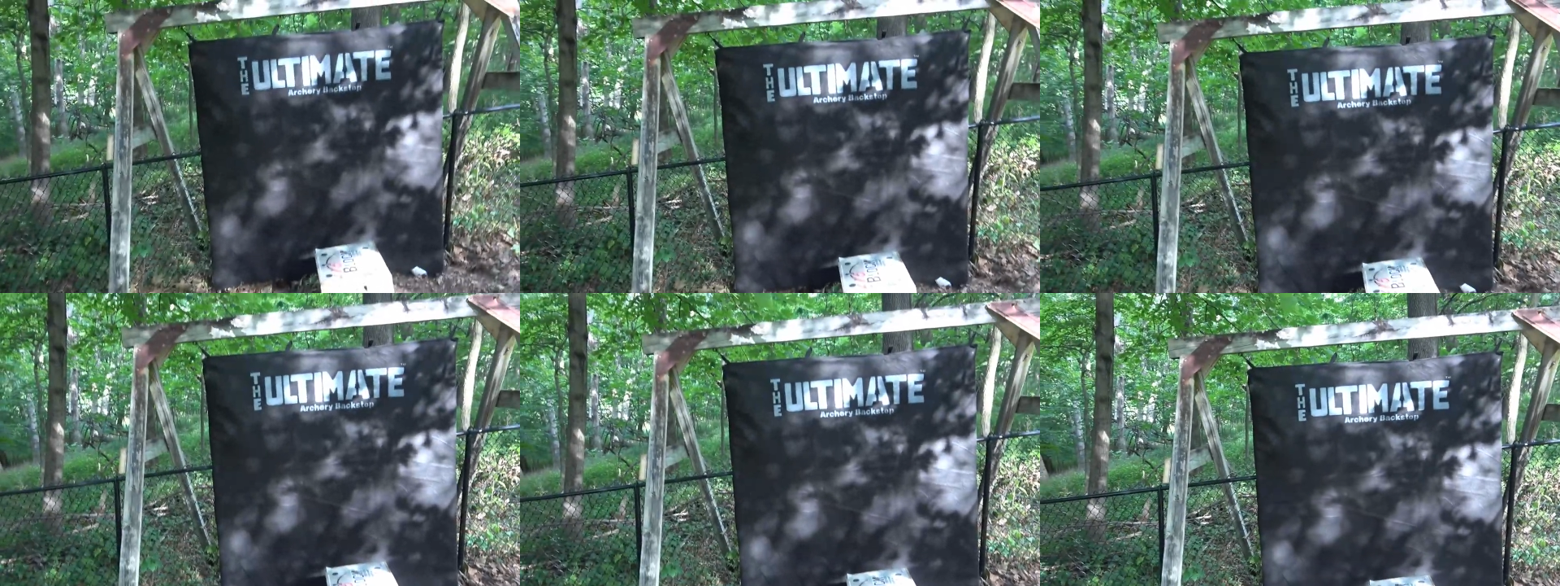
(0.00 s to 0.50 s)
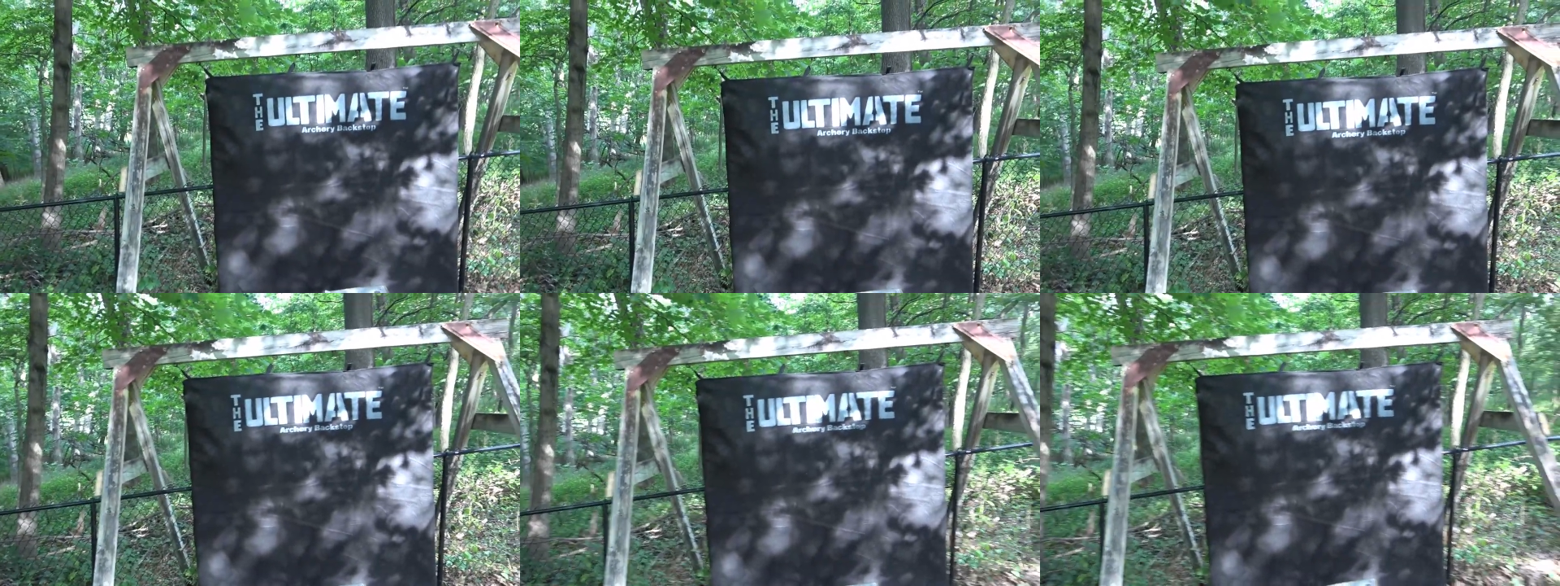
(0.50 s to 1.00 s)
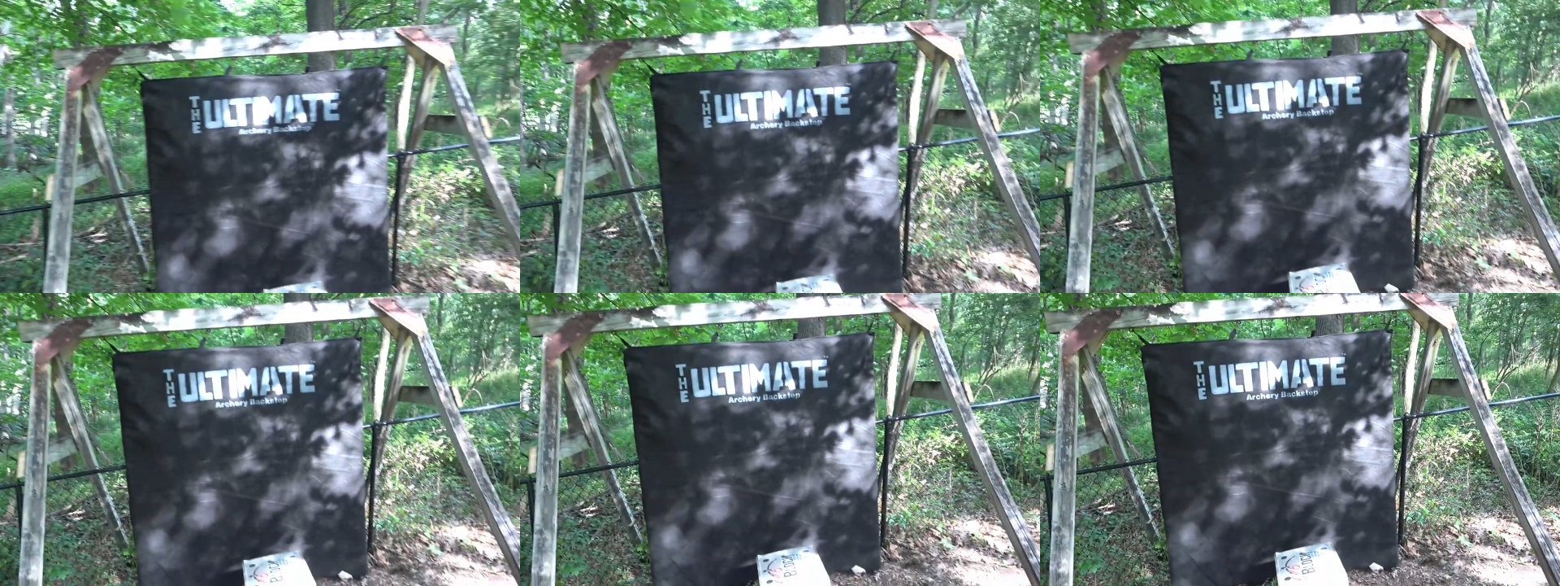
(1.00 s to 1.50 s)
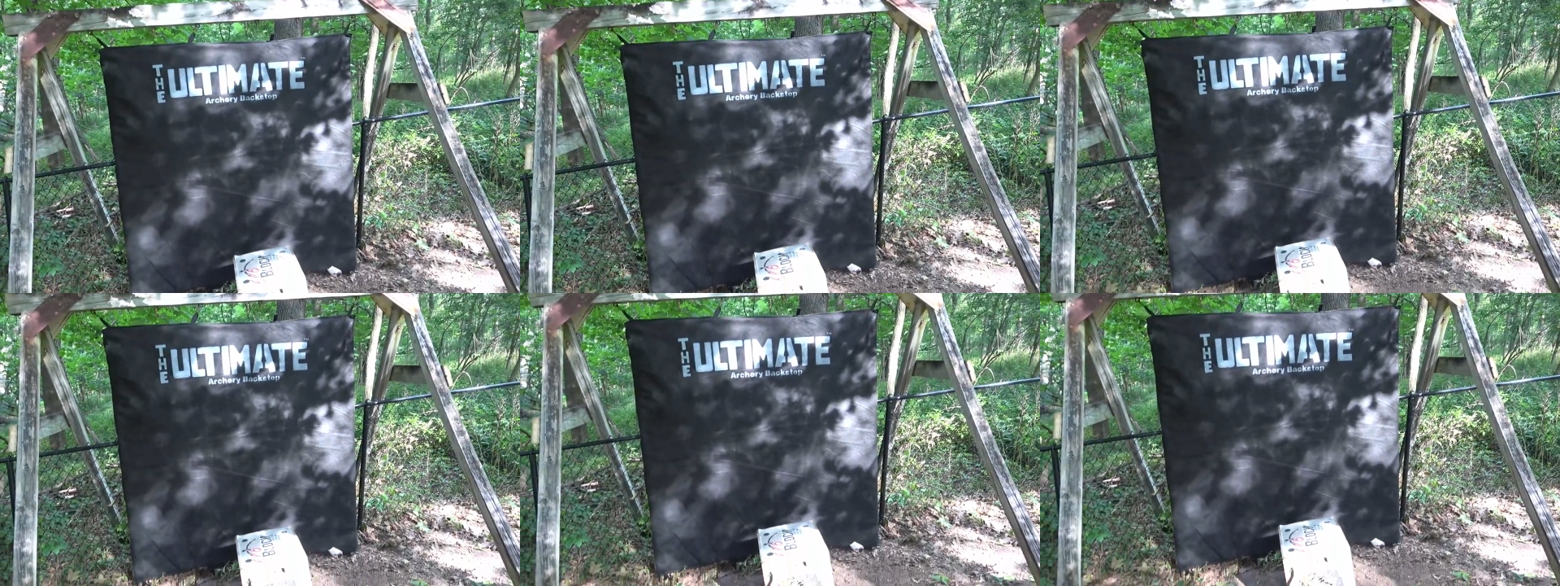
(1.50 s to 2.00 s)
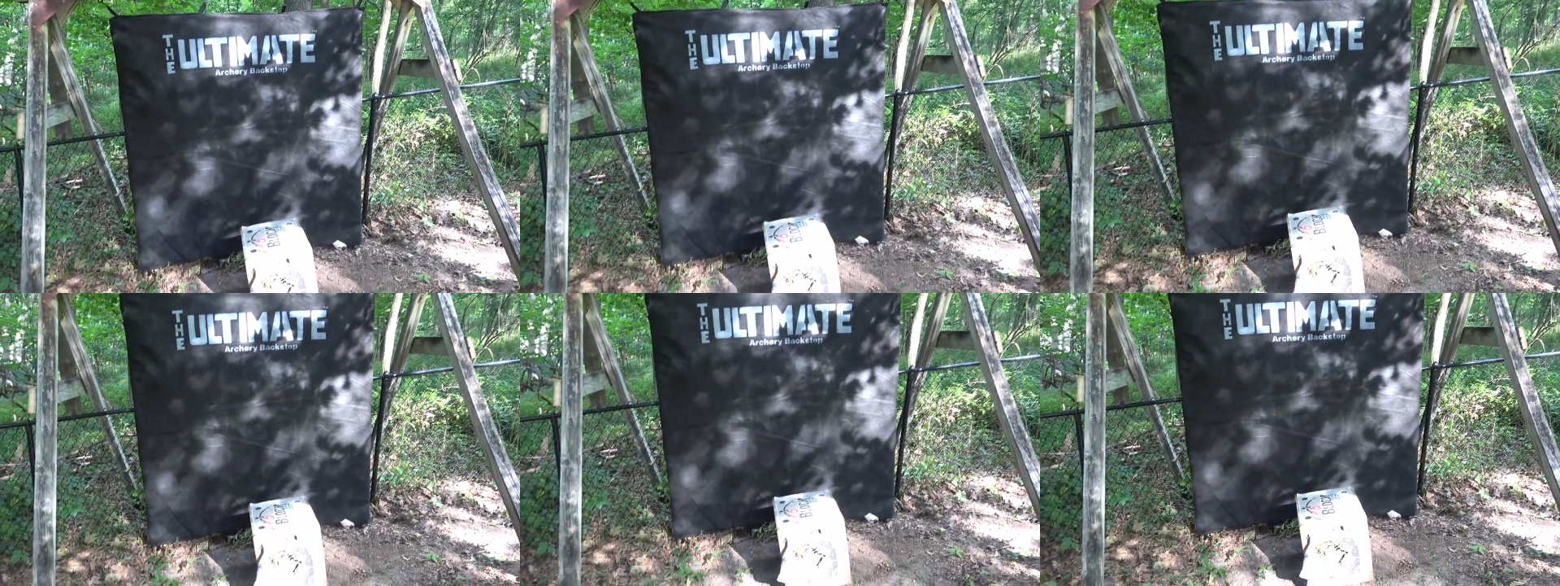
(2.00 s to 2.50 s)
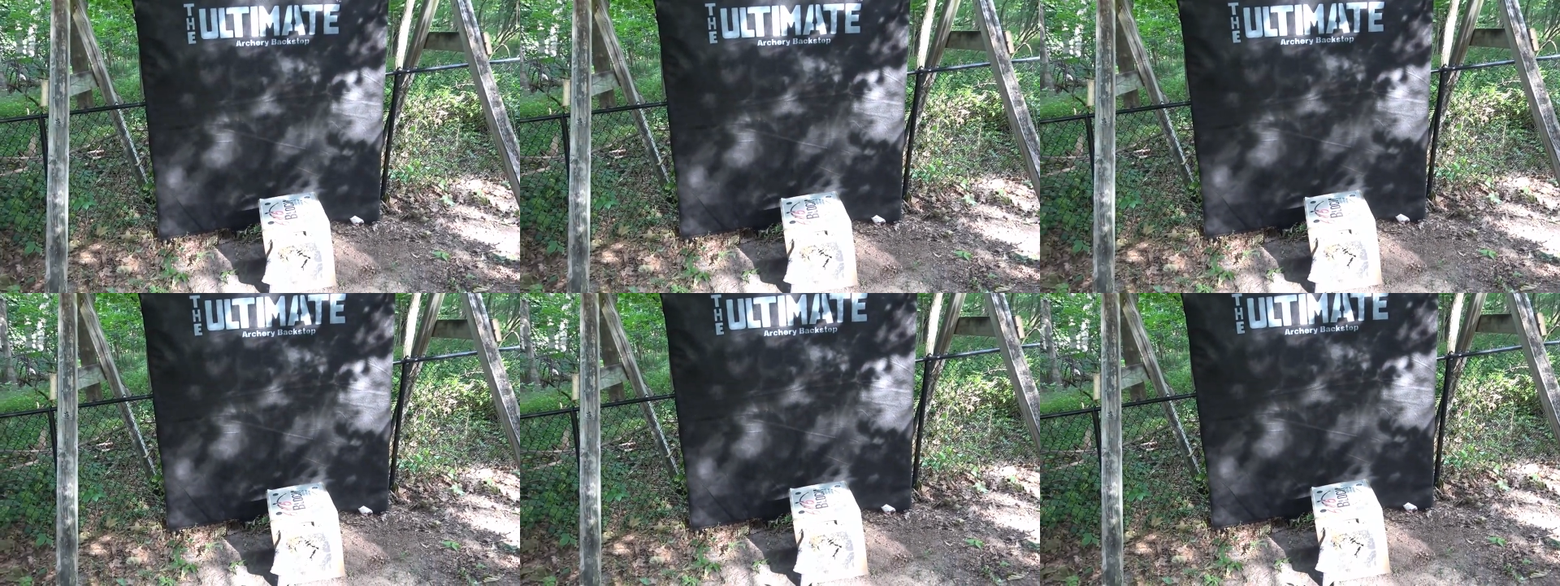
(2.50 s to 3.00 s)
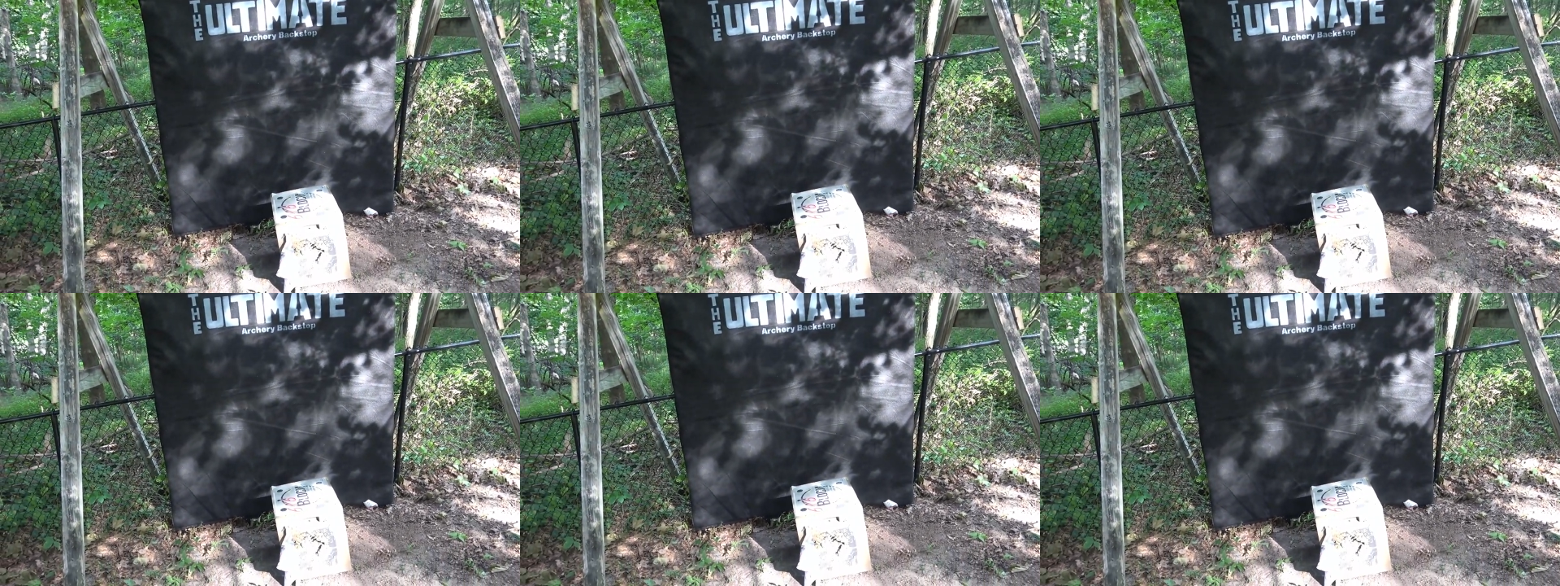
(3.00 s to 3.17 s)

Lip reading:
(no speaker visible)